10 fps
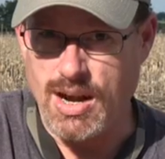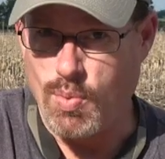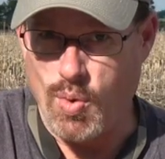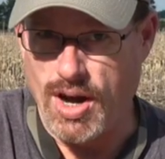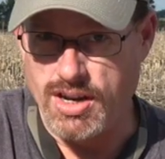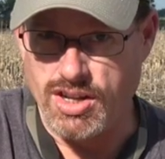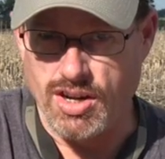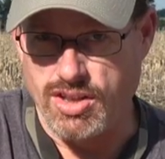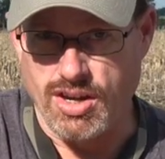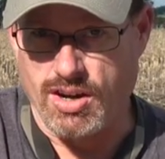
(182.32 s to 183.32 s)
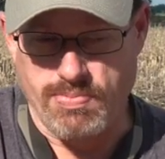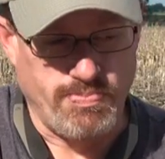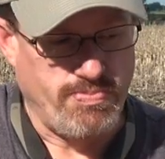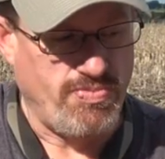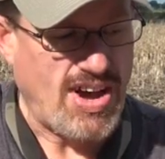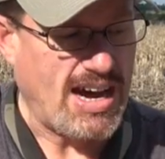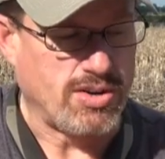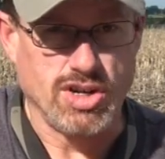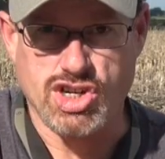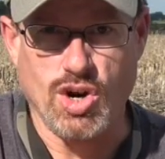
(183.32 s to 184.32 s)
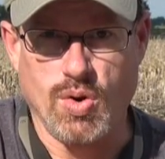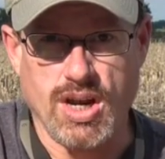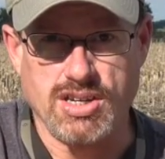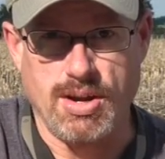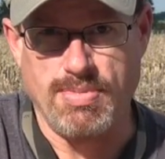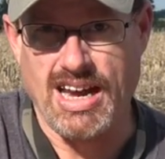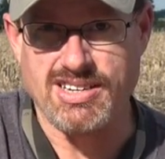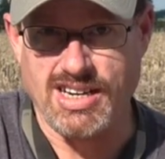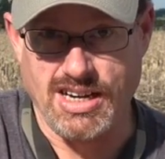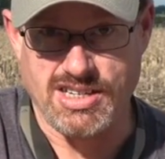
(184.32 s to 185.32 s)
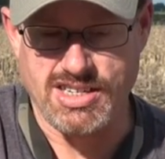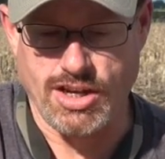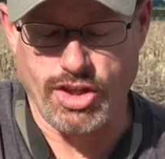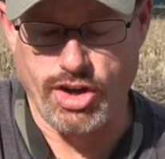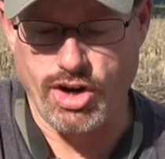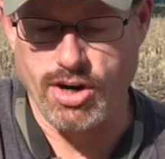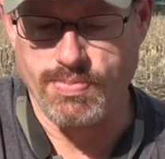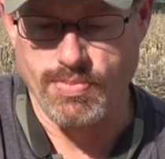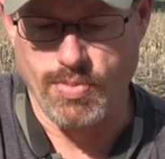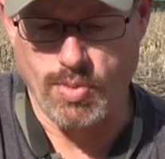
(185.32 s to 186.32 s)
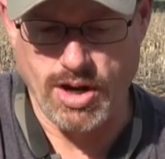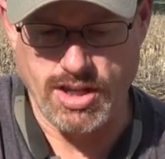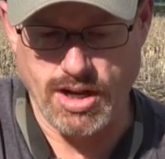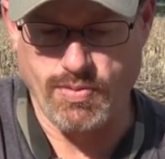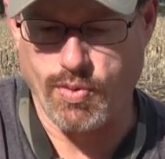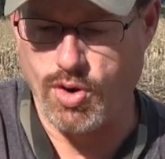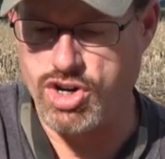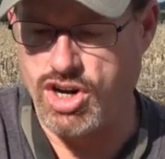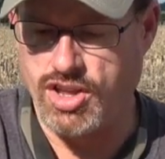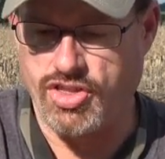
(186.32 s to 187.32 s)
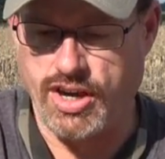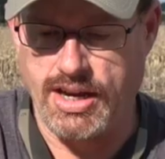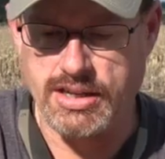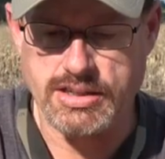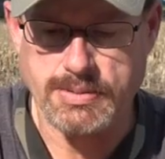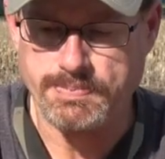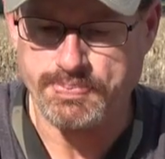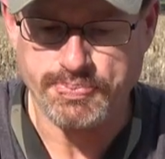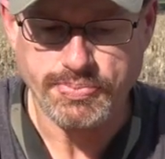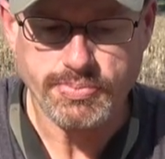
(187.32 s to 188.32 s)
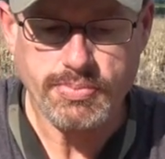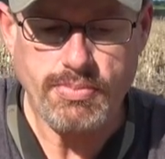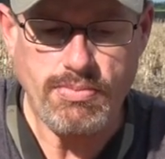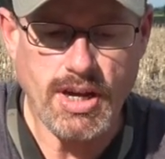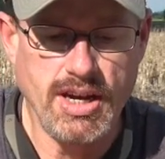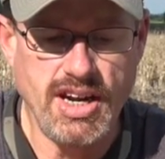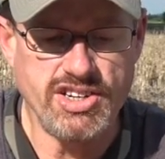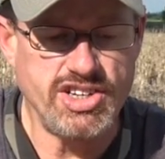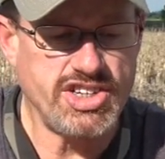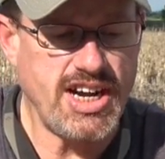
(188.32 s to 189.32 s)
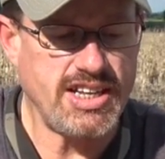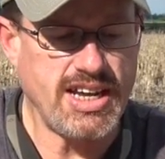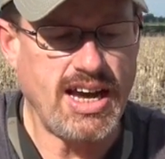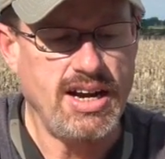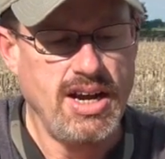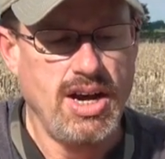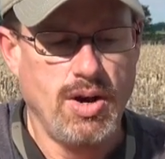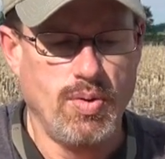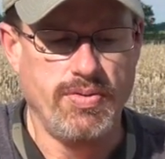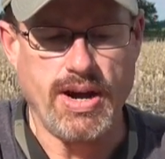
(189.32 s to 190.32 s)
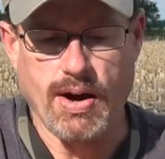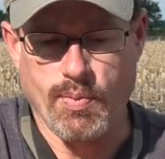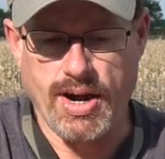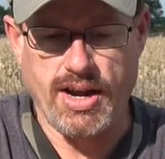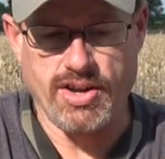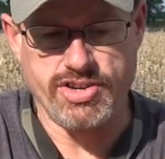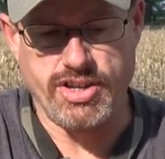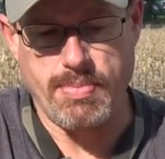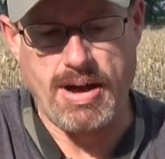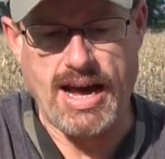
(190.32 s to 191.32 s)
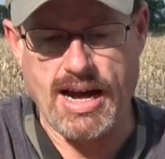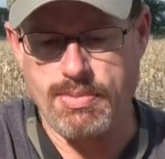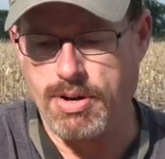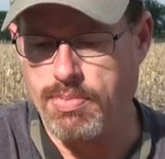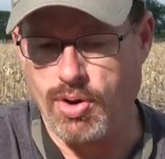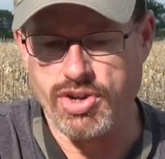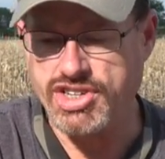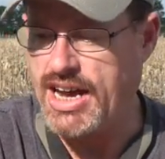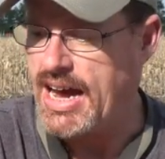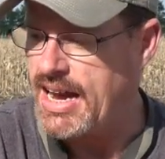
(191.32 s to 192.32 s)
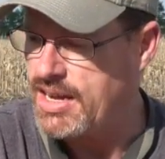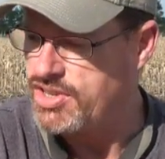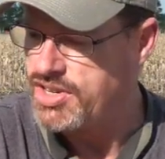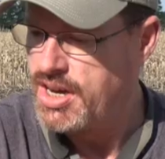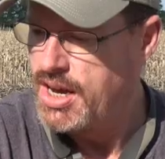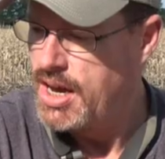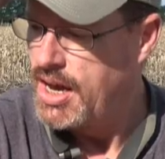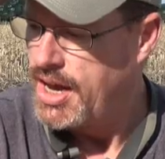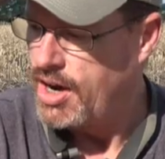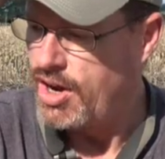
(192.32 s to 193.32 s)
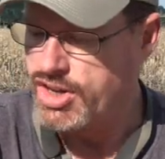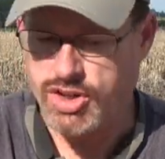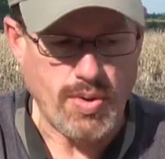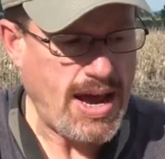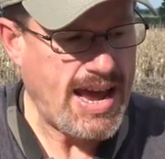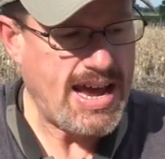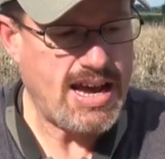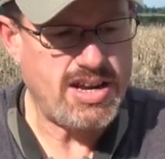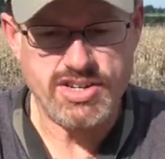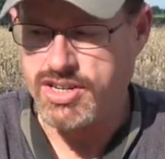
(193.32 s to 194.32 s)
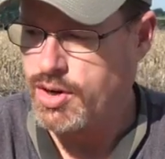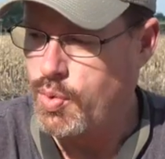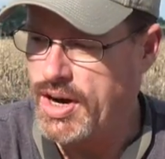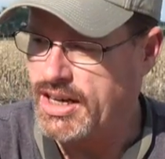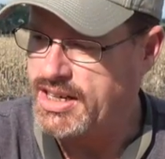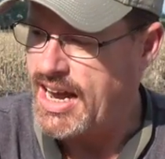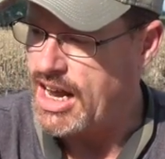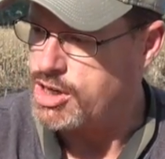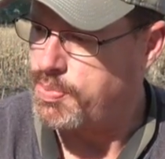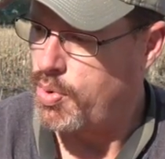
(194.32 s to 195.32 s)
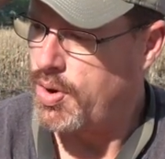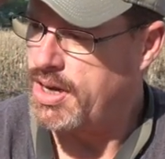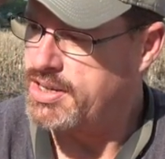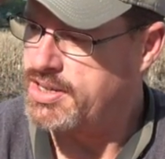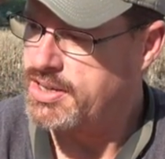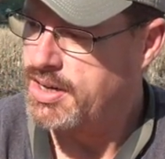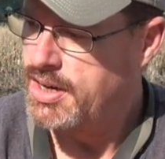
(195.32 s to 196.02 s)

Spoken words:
what the factory choke is. I'm guessing it's cylinder, one of the unfortunate things. It doesn't state that. We've got rails on the bottom and both sides. It also has quick attach points